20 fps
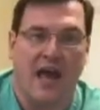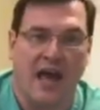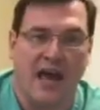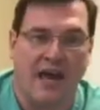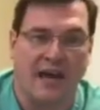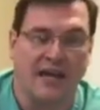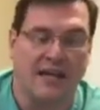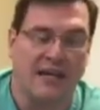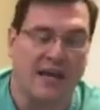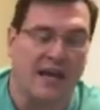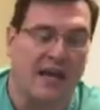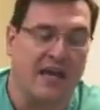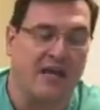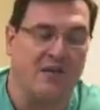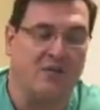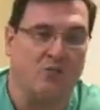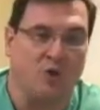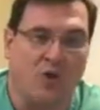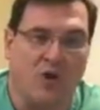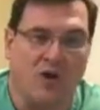And
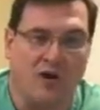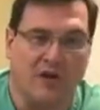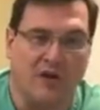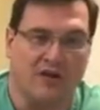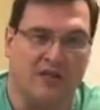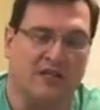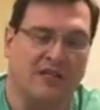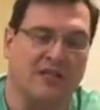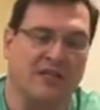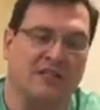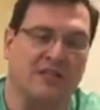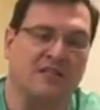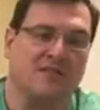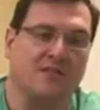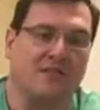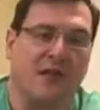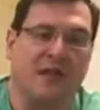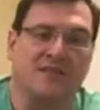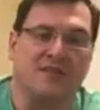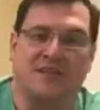a wart is
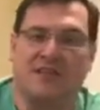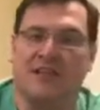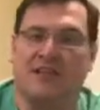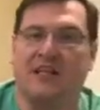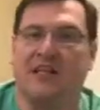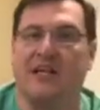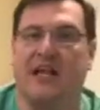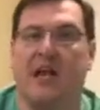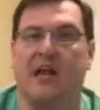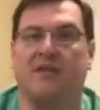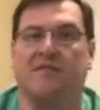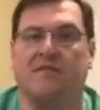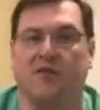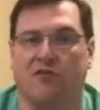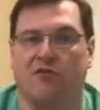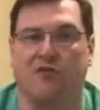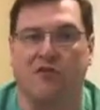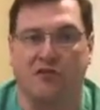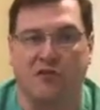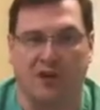basically a
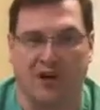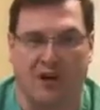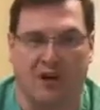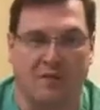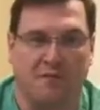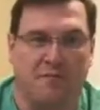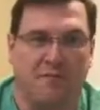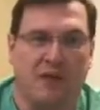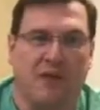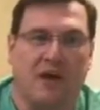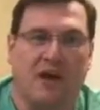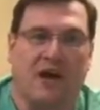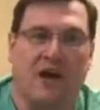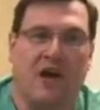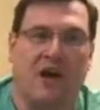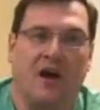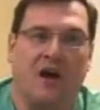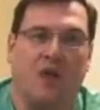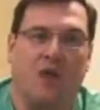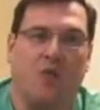verruca.
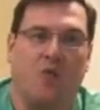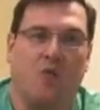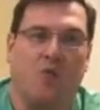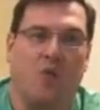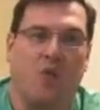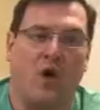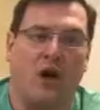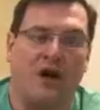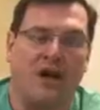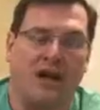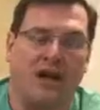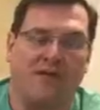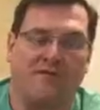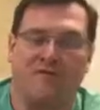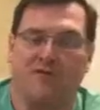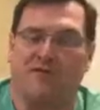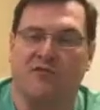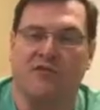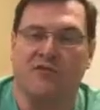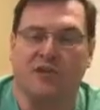What a
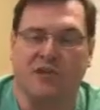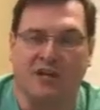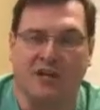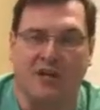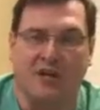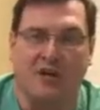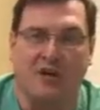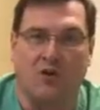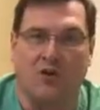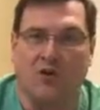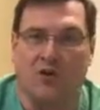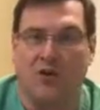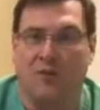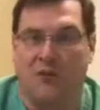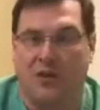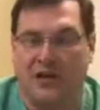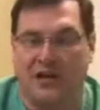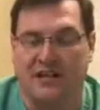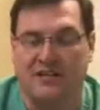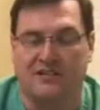verruca or a
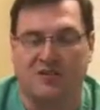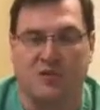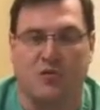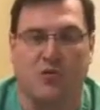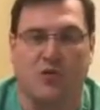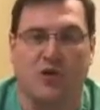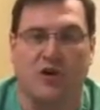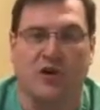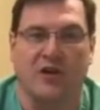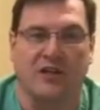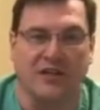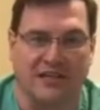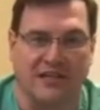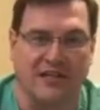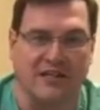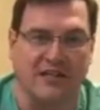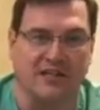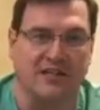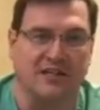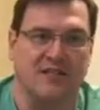plantar wart
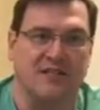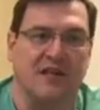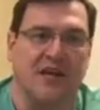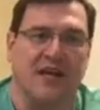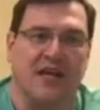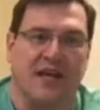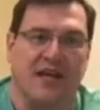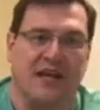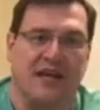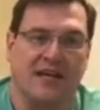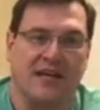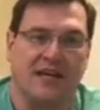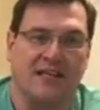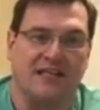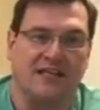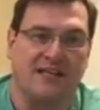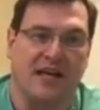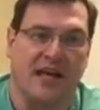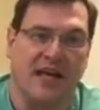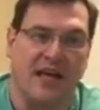is
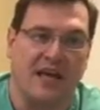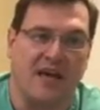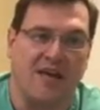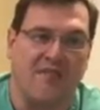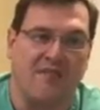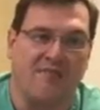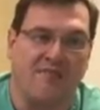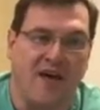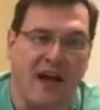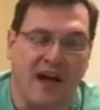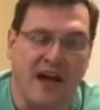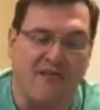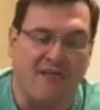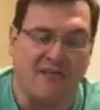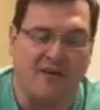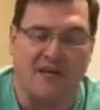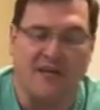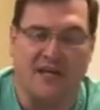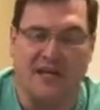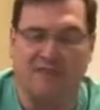a
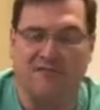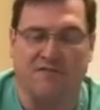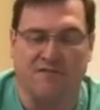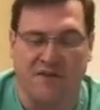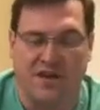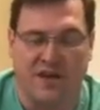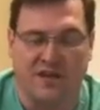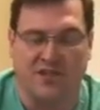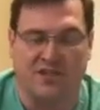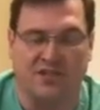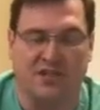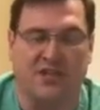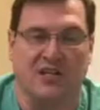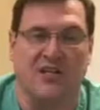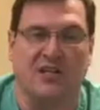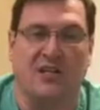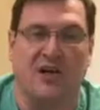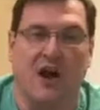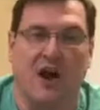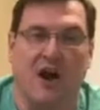viral
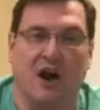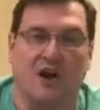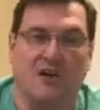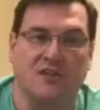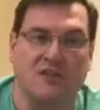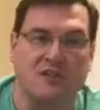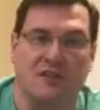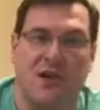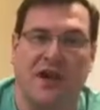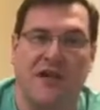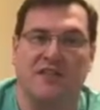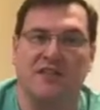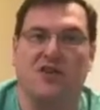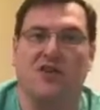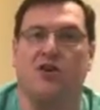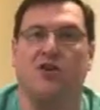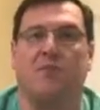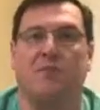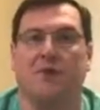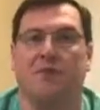infection caused by the
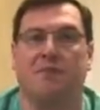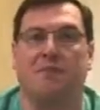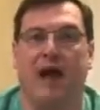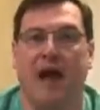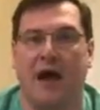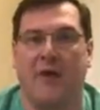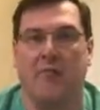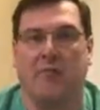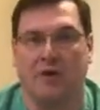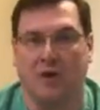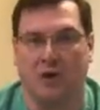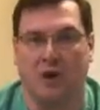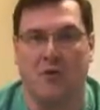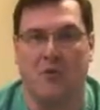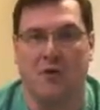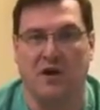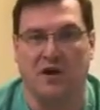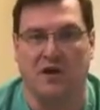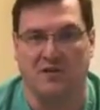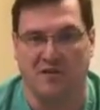human
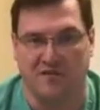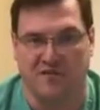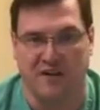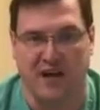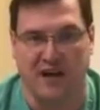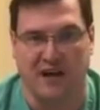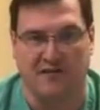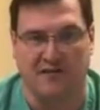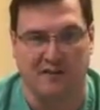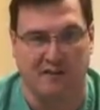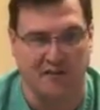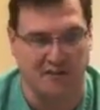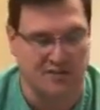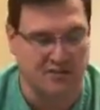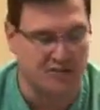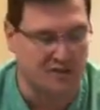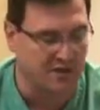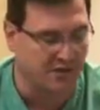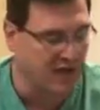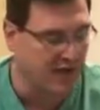papilloma
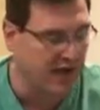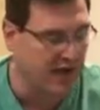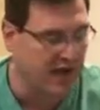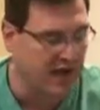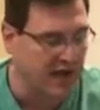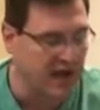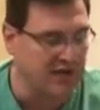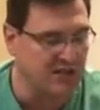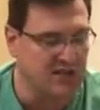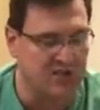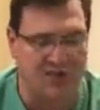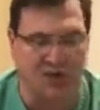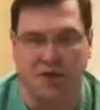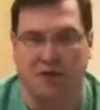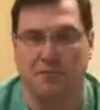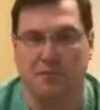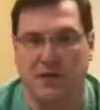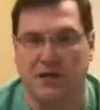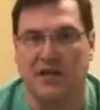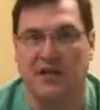virus,
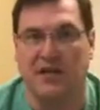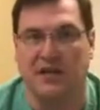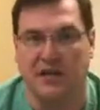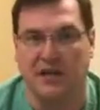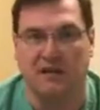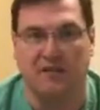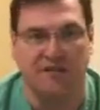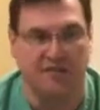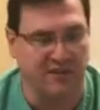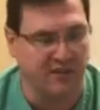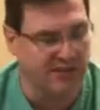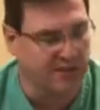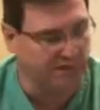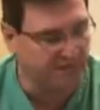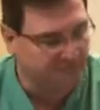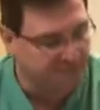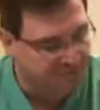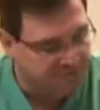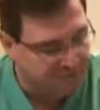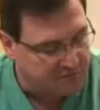
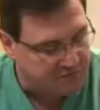HPV.